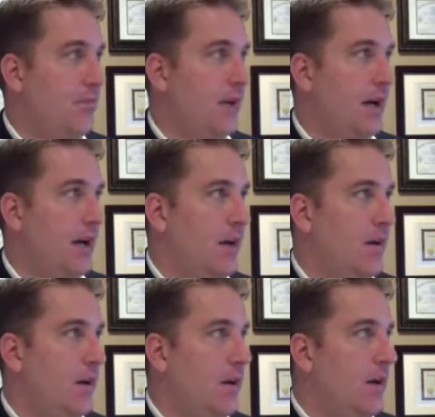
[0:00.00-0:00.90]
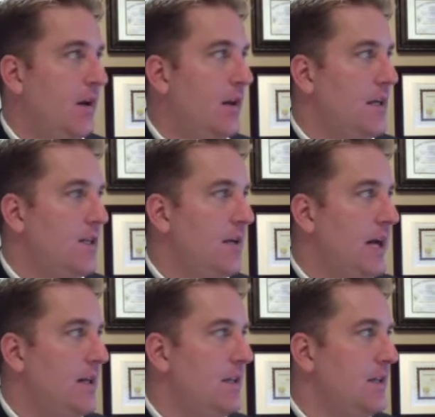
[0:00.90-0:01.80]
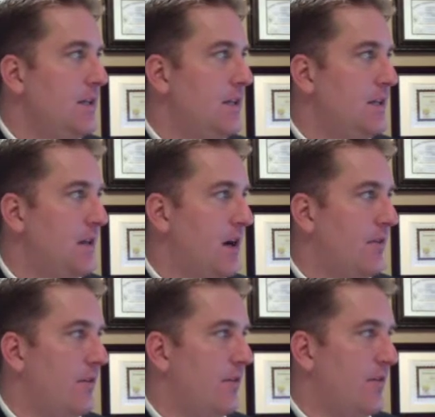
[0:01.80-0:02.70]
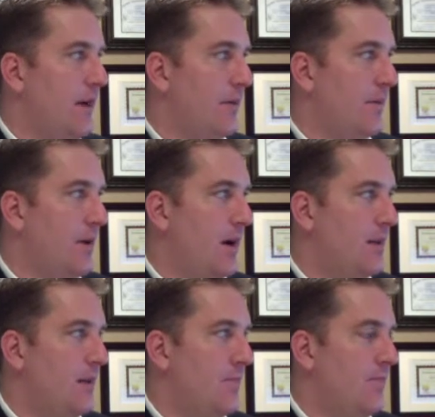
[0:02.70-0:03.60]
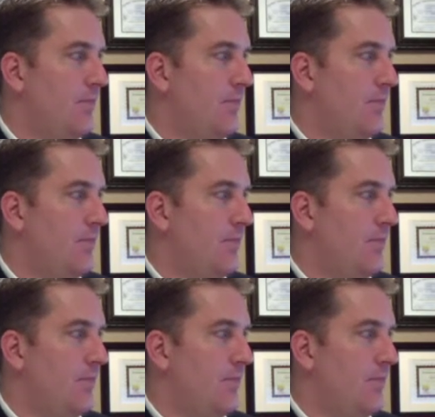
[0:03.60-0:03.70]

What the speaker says: Okay, let's see what AT&T is offering for family pricing.